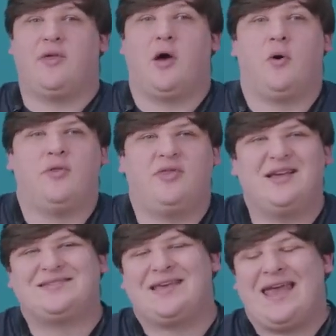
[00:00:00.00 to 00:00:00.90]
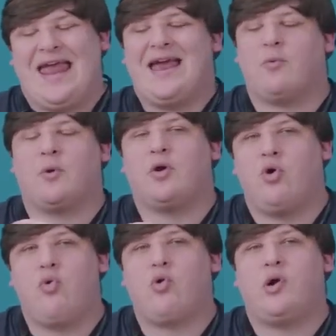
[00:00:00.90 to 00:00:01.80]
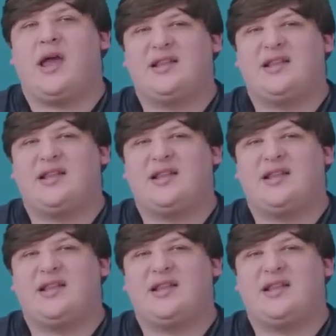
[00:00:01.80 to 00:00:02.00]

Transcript: though, this can't record